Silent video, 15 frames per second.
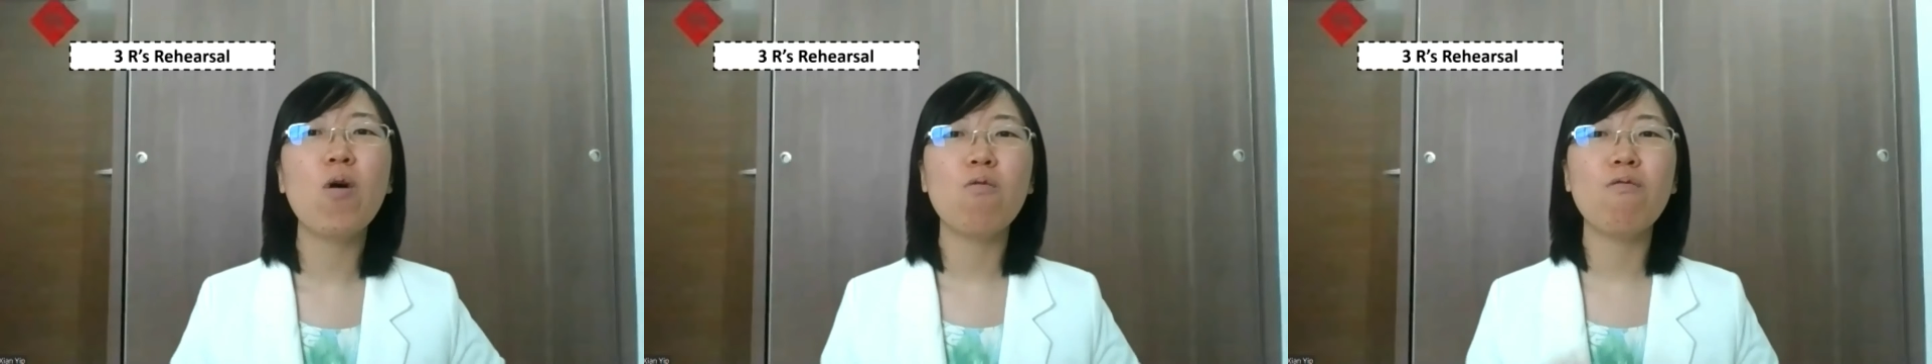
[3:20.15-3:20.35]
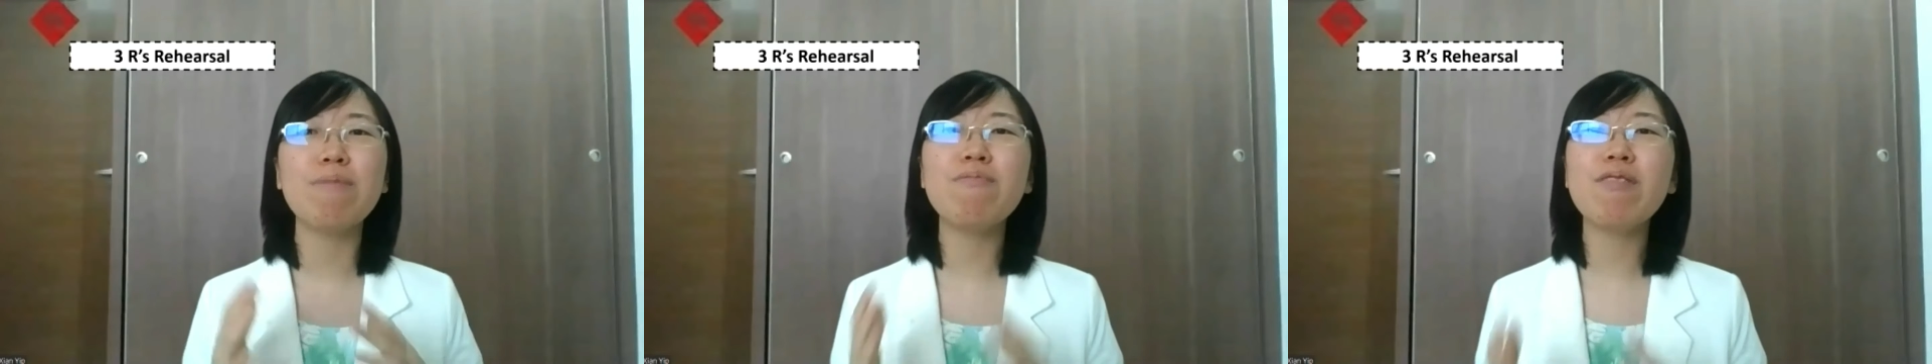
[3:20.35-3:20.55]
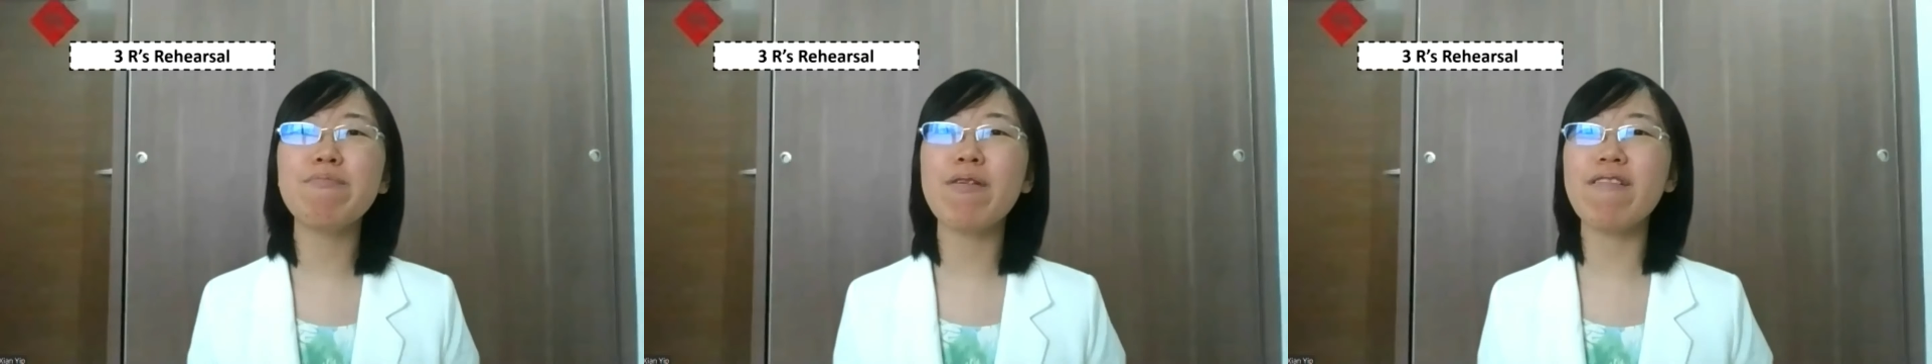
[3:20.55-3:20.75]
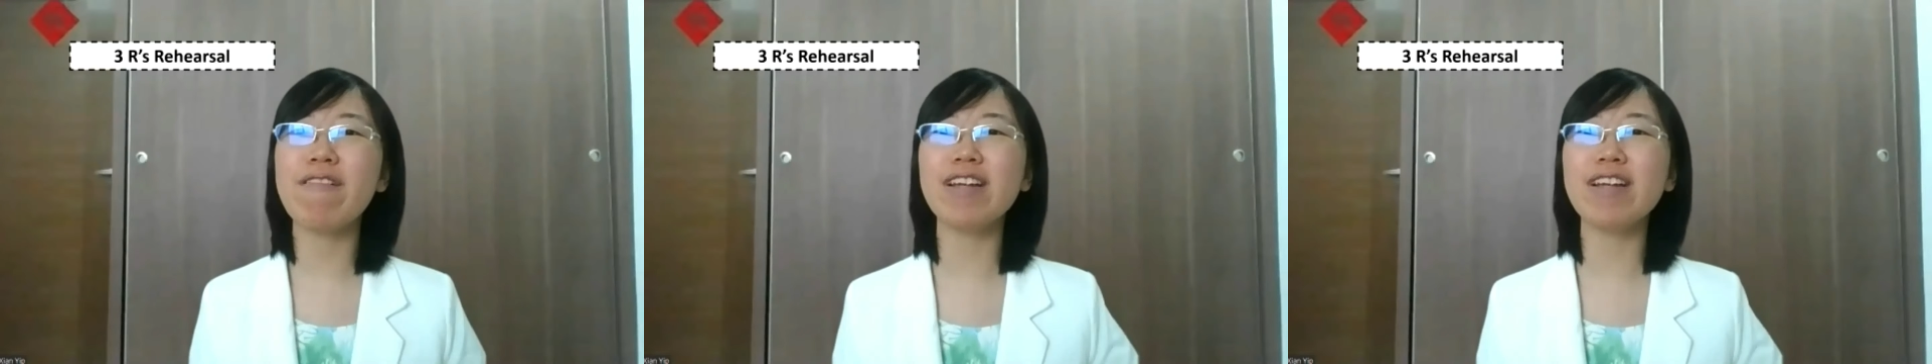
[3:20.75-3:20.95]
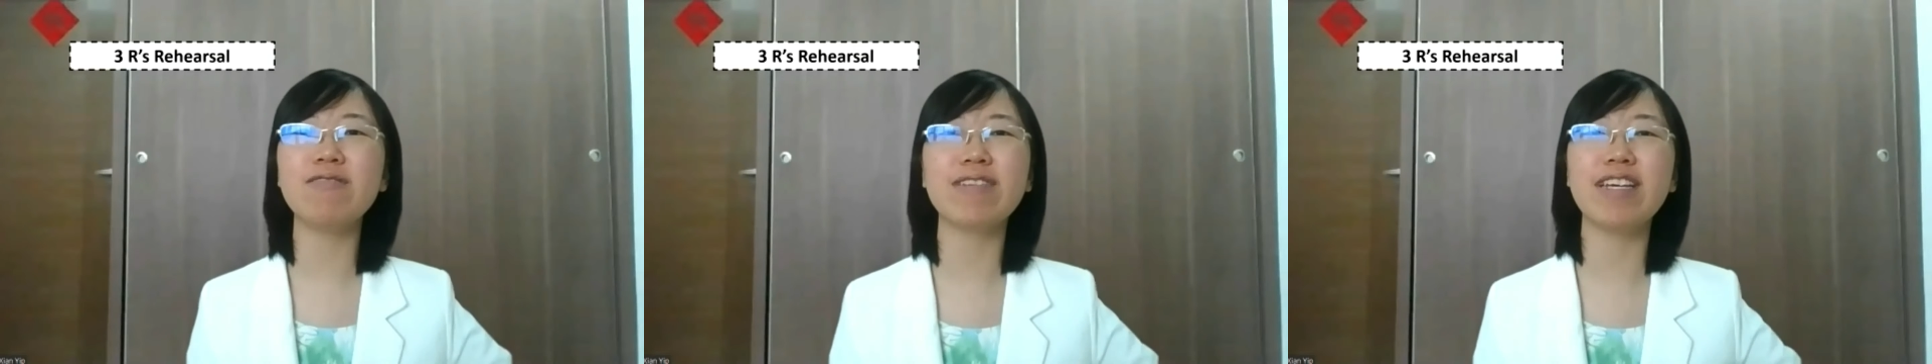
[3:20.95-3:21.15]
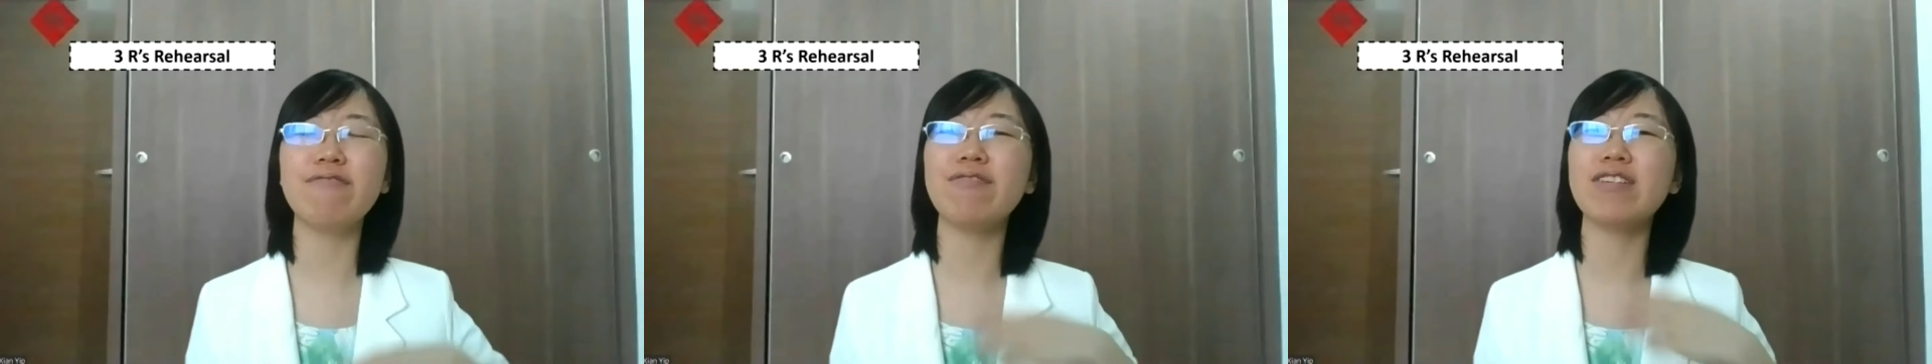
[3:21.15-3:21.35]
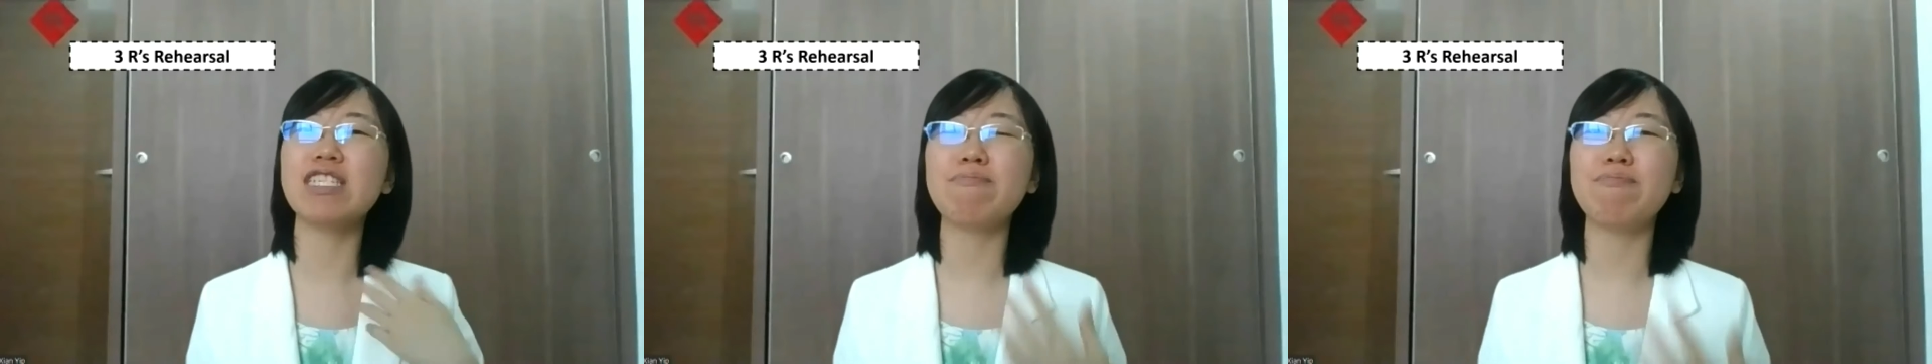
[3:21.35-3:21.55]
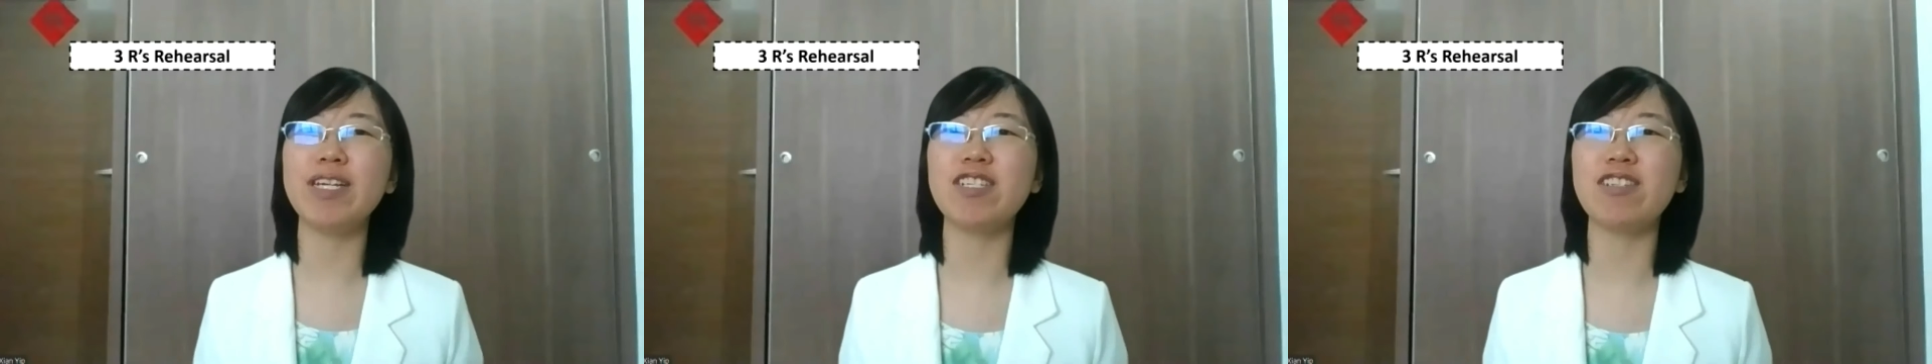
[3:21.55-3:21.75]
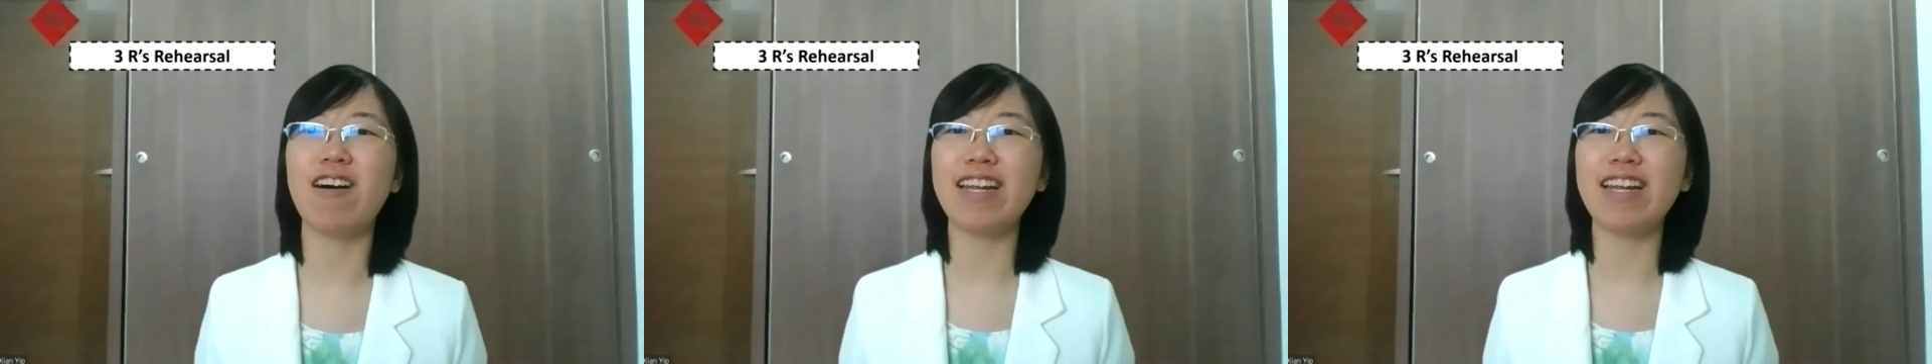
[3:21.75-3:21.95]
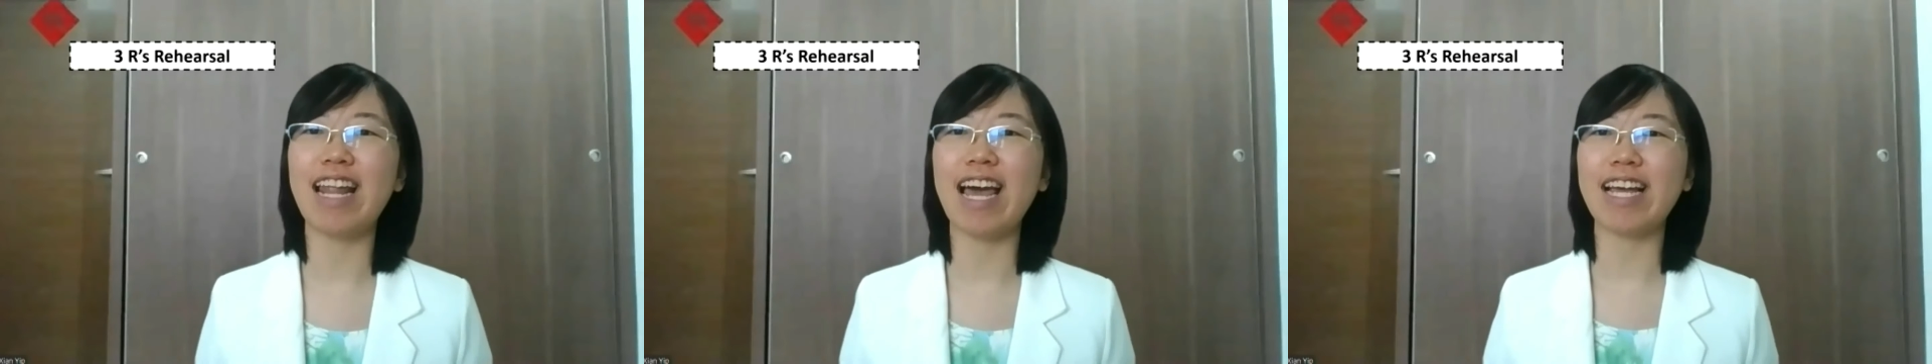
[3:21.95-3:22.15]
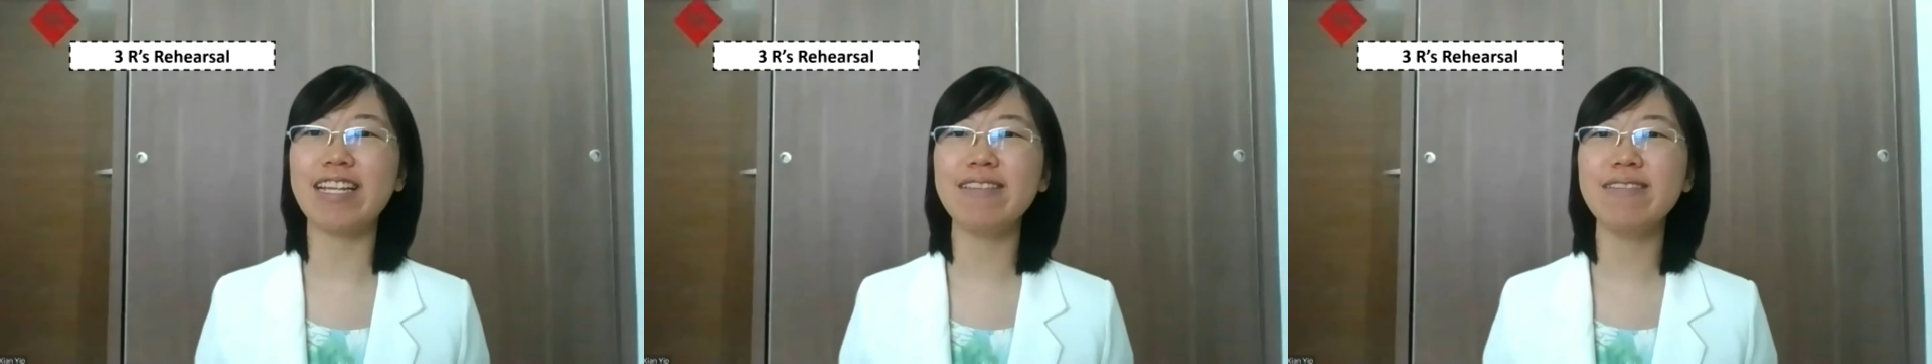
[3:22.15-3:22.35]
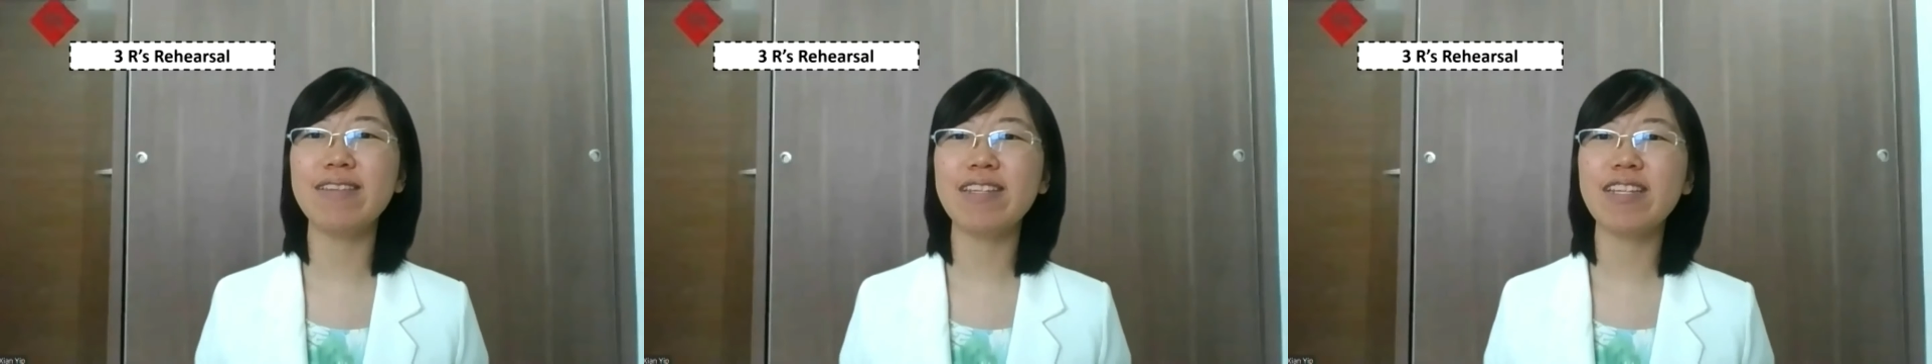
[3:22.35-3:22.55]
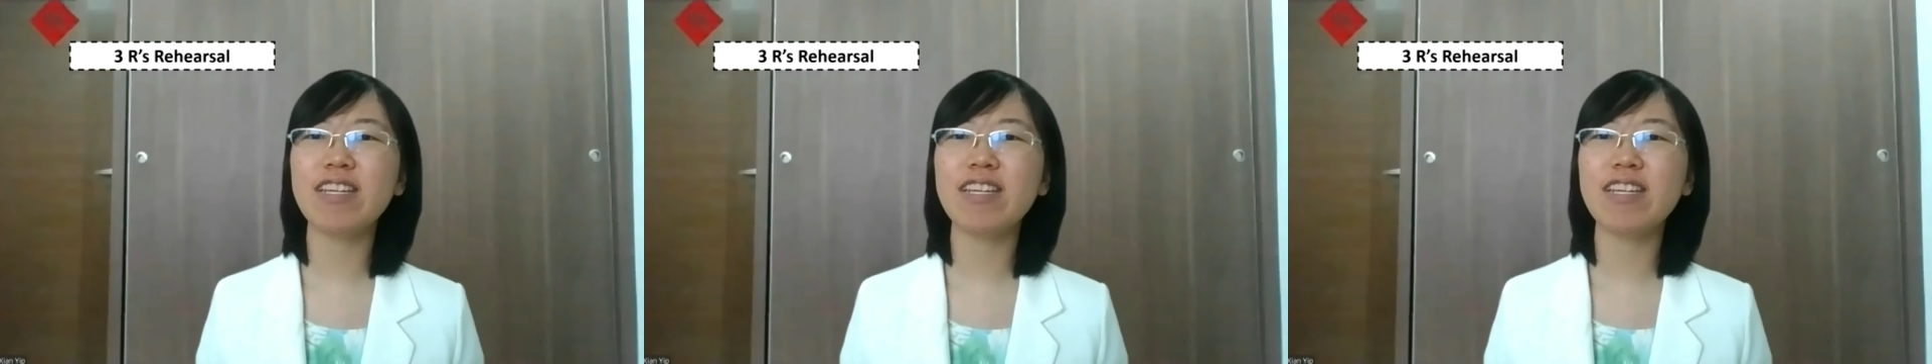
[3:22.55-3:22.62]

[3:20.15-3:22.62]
when preparing to give a speech online,